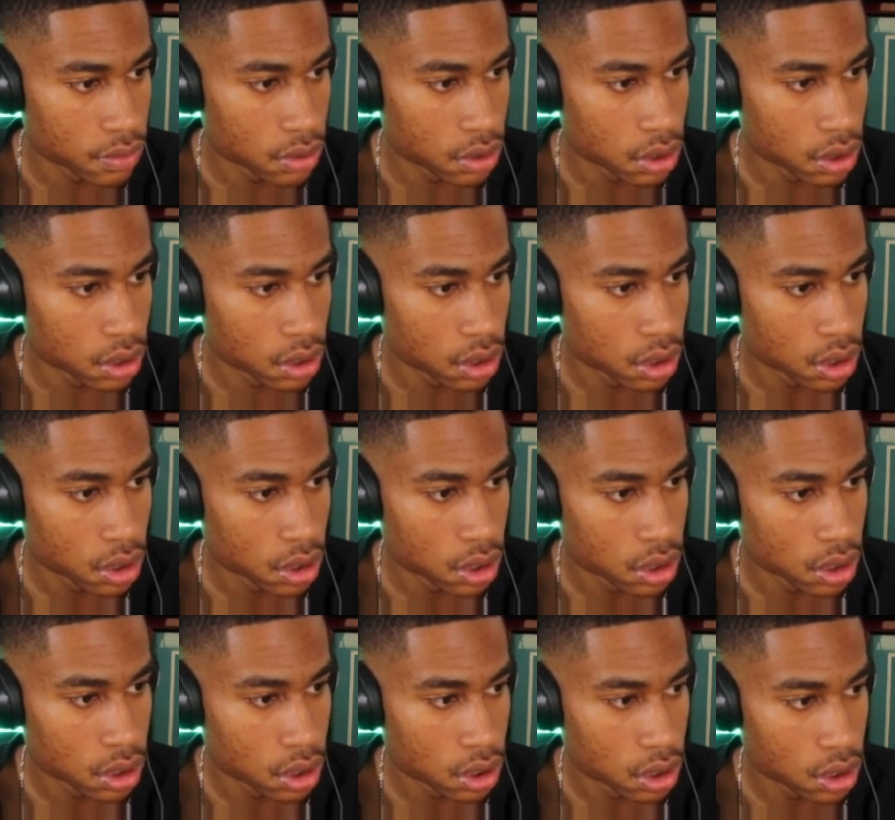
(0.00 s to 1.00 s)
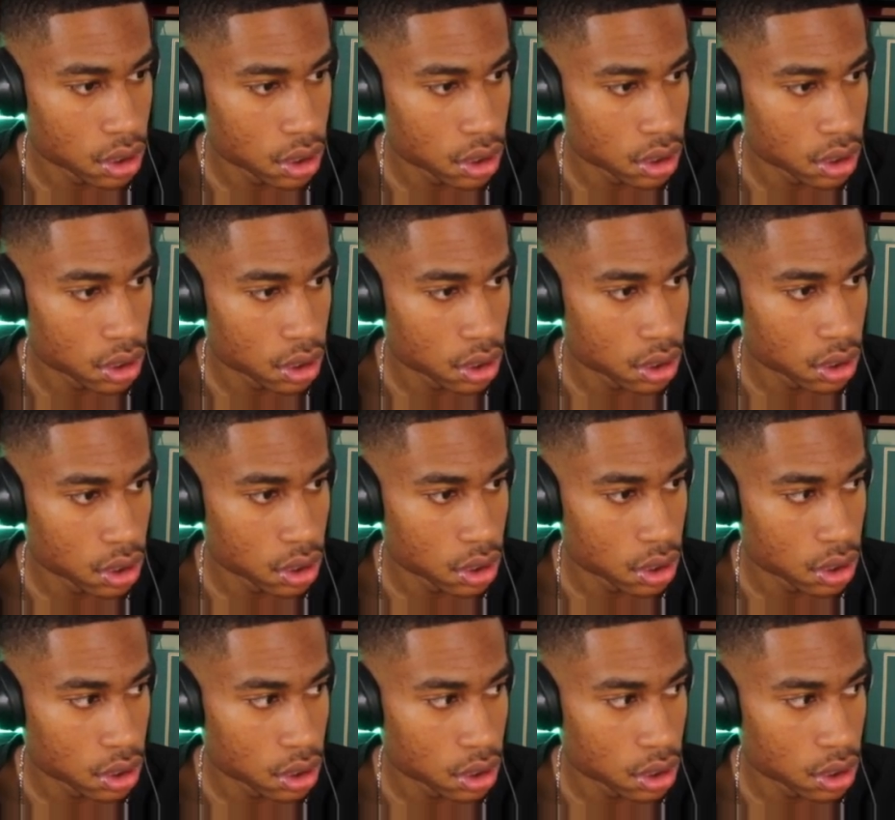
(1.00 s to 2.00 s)

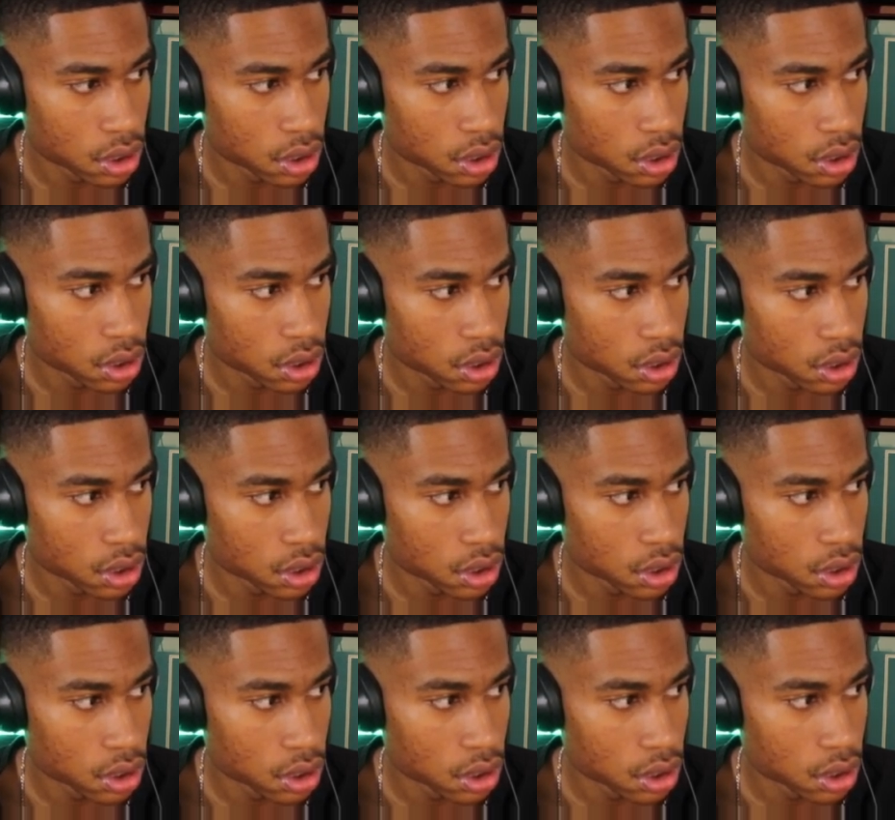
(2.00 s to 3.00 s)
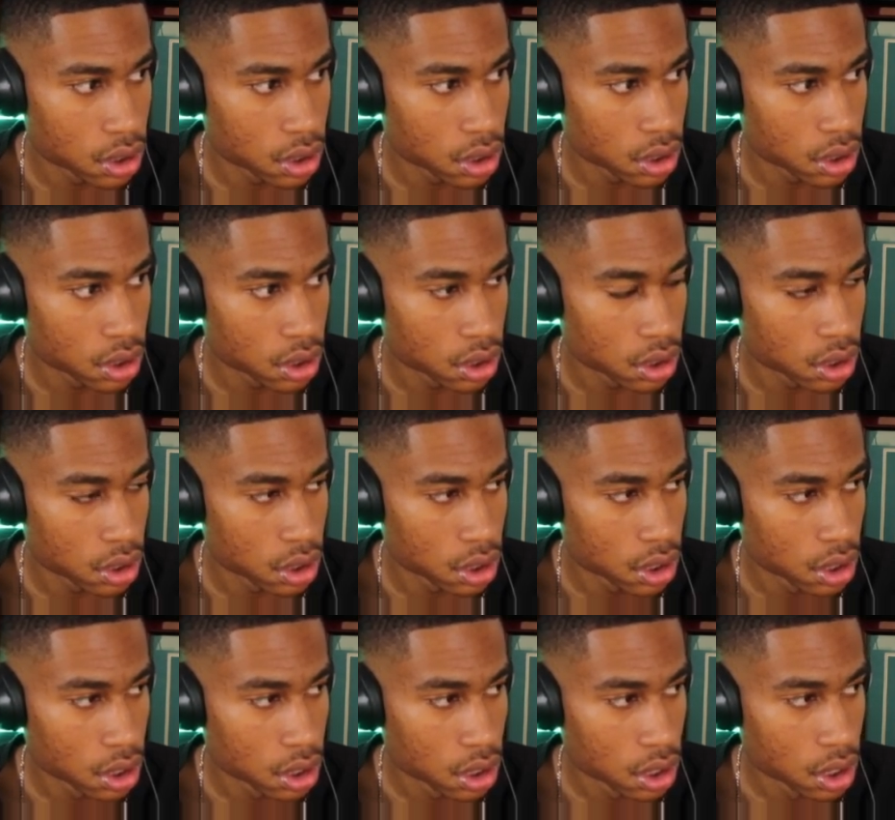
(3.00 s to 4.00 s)

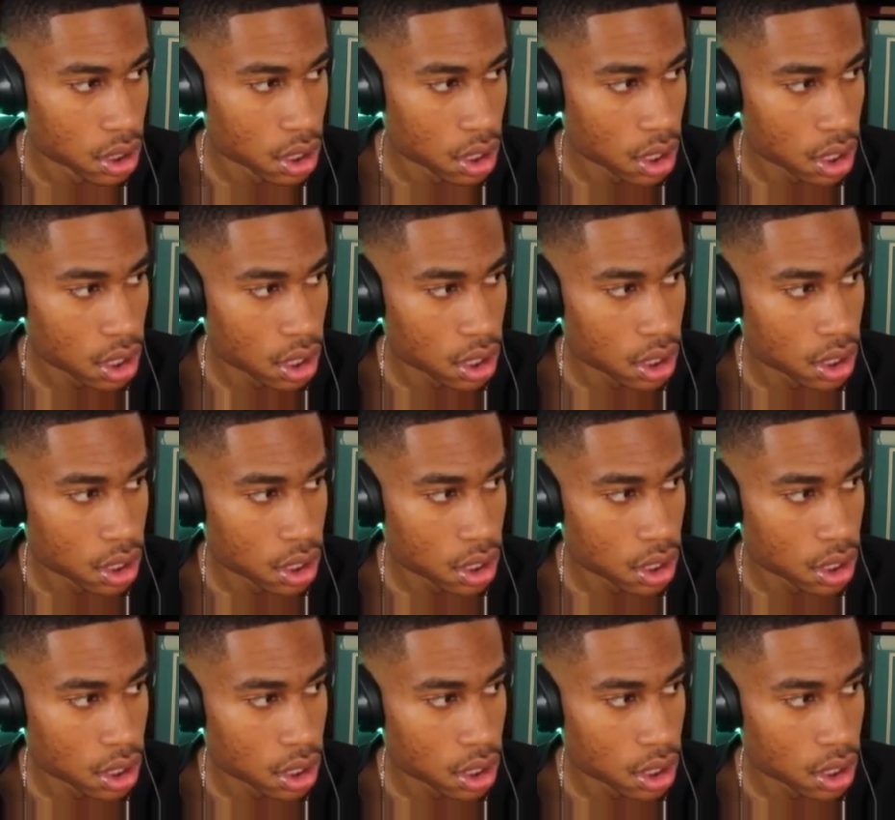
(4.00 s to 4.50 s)
(silence)